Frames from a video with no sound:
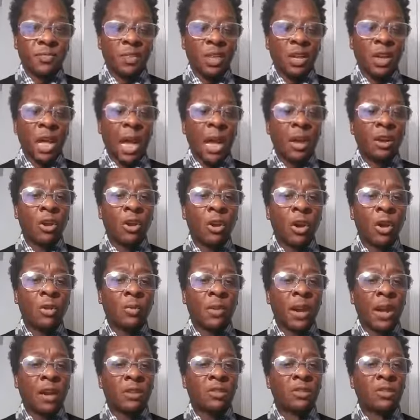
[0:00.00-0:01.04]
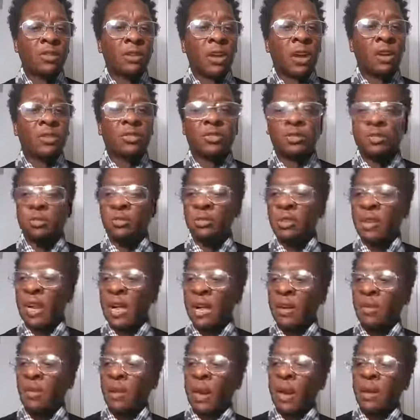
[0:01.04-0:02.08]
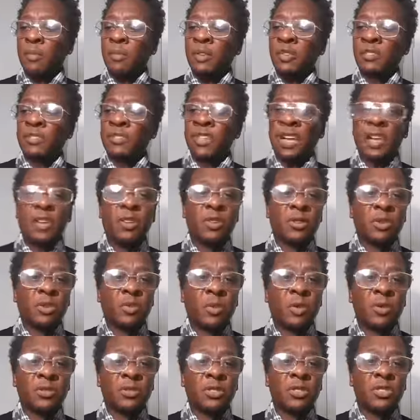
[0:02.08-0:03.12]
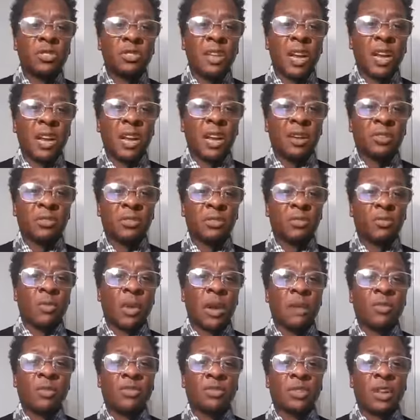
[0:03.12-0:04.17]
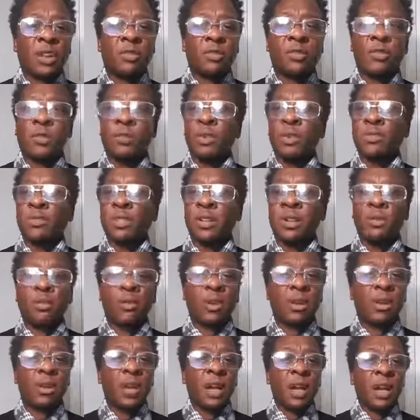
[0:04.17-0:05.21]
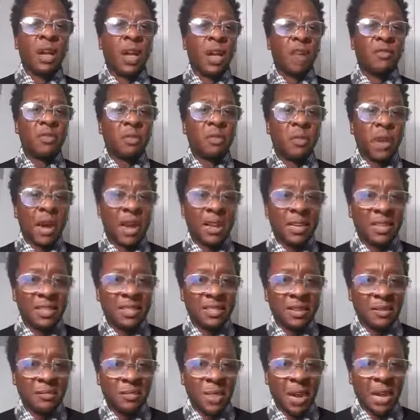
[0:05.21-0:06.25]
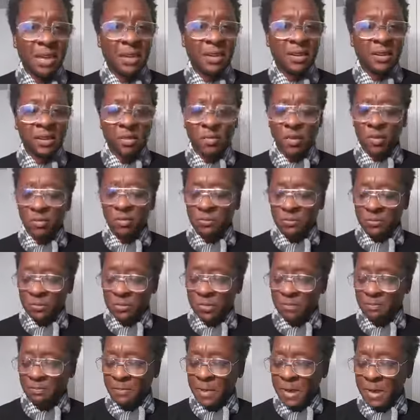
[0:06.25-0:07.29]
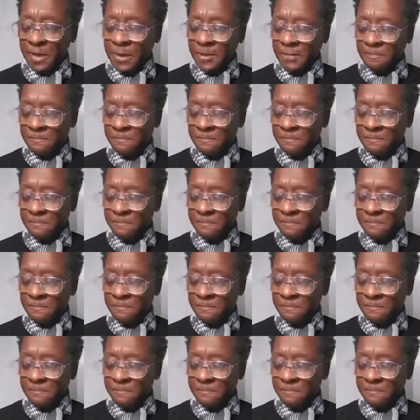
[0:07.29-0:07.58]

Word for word: I learned when I was a young student at Grambling State University. Shout out to Grambling State University, where everybody's somebody. Come on, somebody.